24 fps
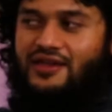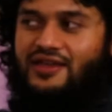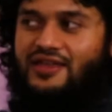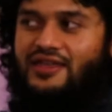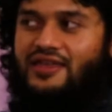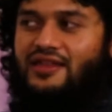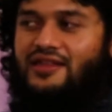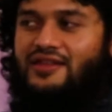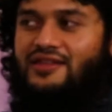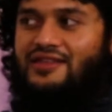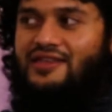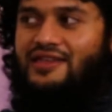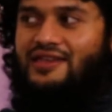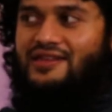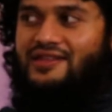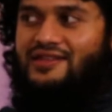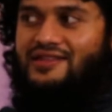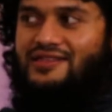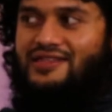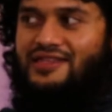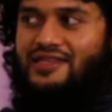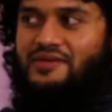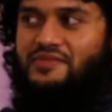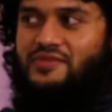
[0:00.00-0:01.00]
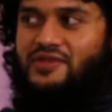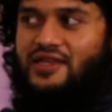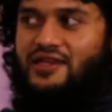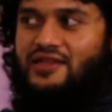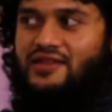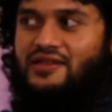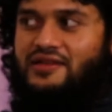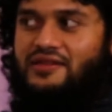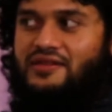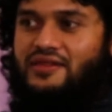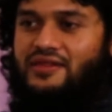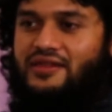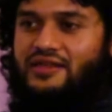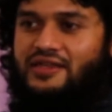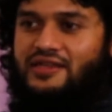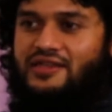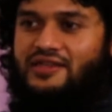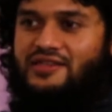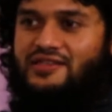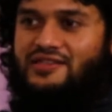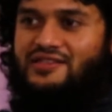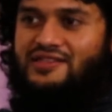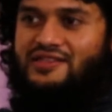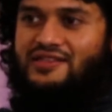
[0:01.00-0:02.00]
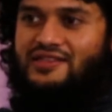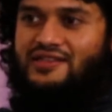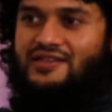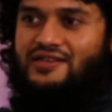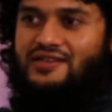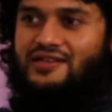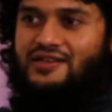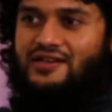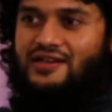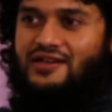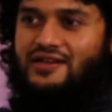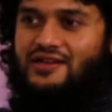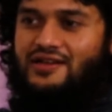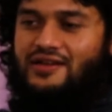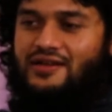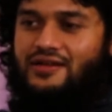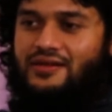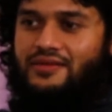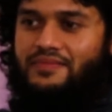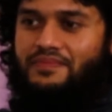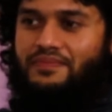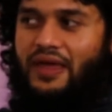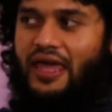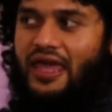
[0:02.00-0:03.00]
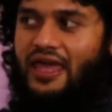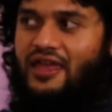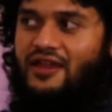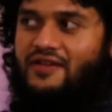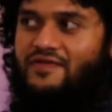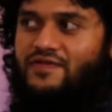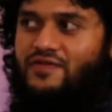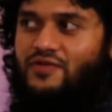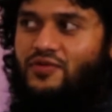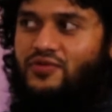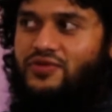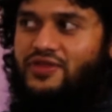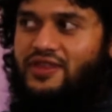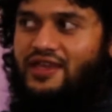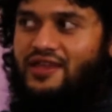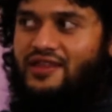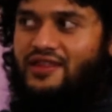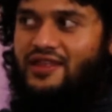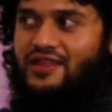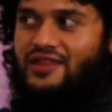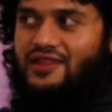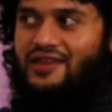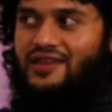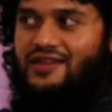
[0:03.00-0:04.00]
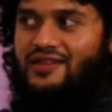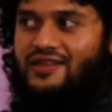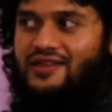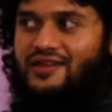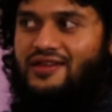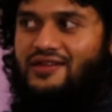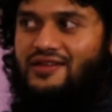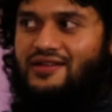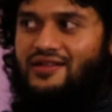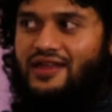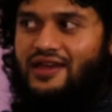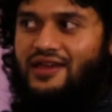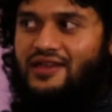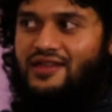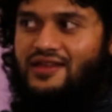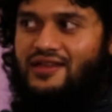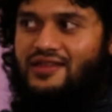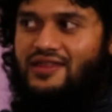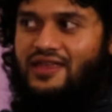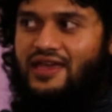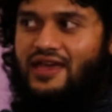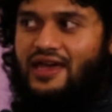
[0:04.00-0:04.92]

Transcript: guillotine seems like the least painful thing that they did, like that they